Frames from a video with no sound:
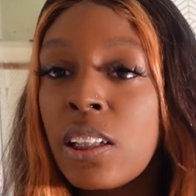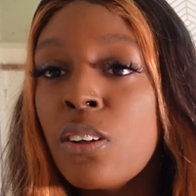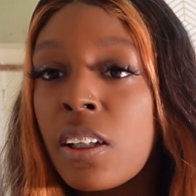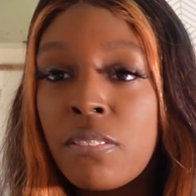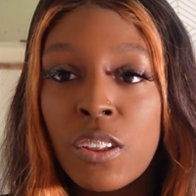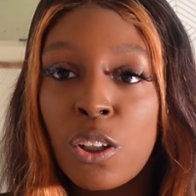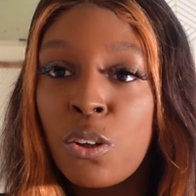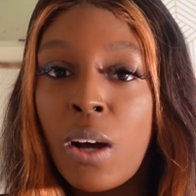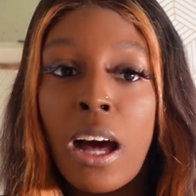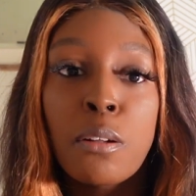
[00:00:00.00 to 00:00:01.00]
You don't even
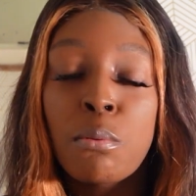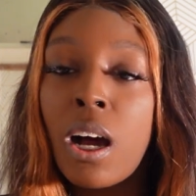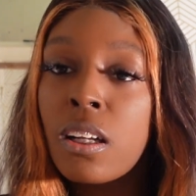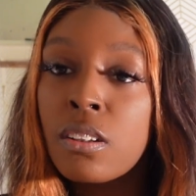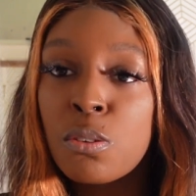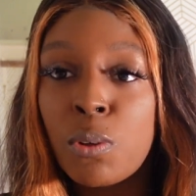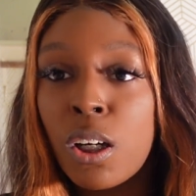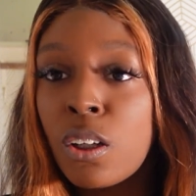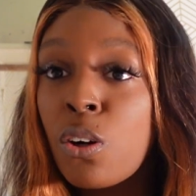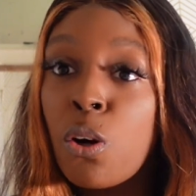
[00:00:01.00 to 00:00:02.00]
know how the products
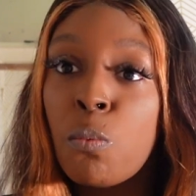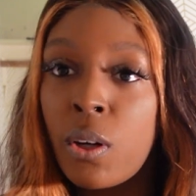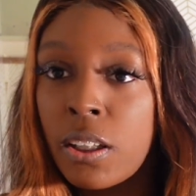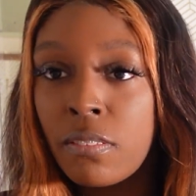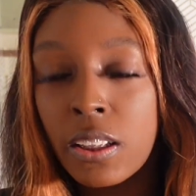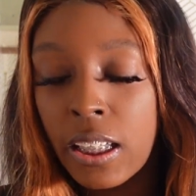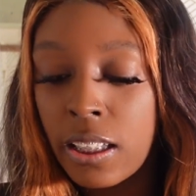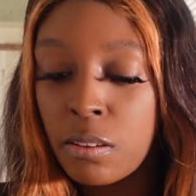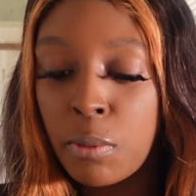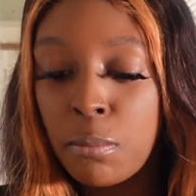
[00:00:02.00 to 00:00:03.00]
work or whatever the
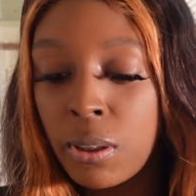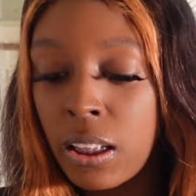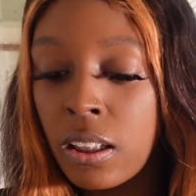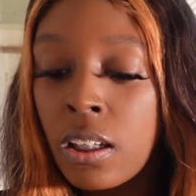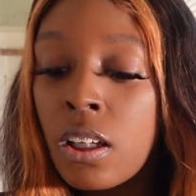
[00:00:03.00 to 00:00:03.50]
case may be.